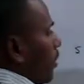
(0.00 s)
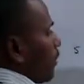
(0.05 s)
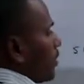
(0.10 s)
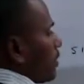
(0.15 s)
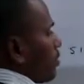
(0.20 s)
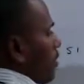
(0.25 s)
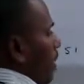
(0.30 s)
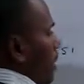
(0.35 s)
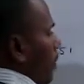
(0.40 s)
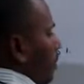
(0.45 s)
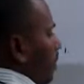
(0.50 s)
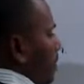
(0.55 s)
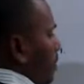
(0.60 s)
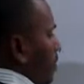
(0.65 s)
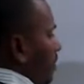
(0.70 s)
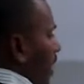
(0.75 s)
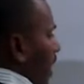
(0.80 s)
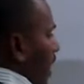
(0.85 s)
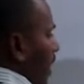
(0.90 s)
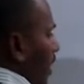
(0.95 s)
previous papers
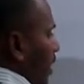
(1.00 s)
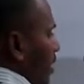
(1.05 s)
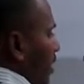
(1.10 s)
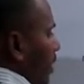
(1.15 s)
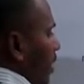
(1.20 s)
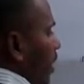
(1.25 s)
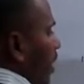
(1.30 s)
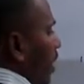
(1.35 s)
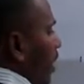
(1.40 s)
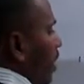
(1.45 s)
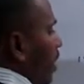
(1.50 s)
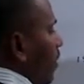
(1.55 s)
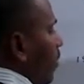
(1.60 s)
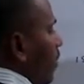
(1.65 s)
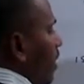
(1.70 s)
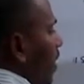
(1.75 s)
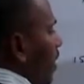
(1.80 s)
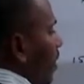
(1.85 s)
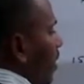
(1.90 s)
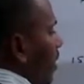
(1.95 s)
that if
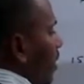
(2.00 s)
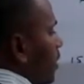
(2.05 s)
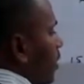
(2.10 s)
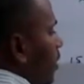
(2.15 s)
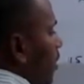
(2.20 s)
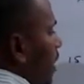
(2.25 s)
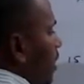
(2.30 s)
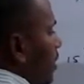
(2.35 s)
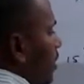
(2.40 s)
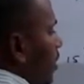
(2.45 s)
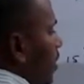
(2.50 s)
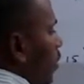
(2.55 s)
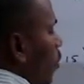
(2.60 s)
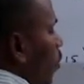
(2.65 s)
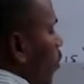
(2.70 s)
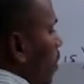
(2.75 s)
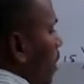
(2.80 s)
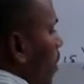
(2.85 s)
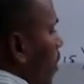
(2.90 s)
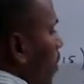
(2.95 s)
we have an expansion that
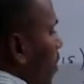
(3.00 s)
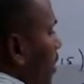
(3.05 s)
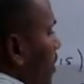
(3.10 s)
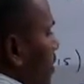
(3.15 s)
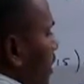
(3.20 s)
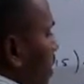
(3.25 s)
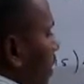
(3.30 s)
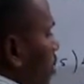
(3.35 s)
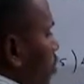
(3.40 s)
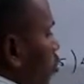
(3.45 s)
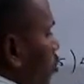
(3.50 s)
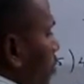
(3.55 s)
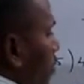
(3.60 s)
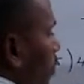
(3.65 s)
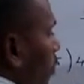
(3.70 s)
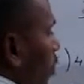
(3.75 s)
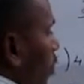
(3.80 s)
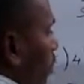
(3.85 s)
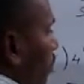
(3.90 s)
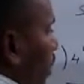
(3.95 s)
1 plus x to the
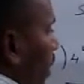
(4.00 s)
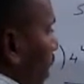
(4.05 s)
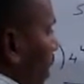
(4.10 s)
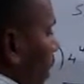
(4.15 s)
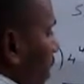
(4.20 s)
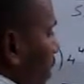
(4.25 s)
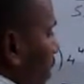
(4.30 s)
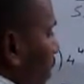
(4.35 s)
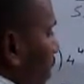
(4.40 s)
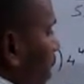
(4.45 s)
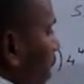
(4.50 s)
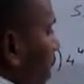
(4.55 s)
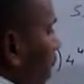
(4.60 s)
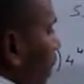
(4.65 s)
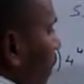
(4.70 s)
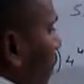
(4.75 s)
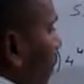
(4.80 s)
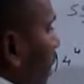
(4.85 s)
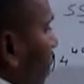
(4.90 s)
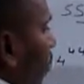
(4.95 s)
power of n
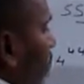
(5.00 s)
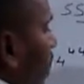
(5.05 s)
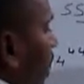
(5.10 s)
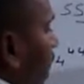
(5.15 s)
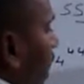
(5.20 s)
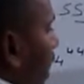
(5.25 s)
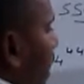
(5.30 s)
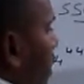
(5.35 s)
then we can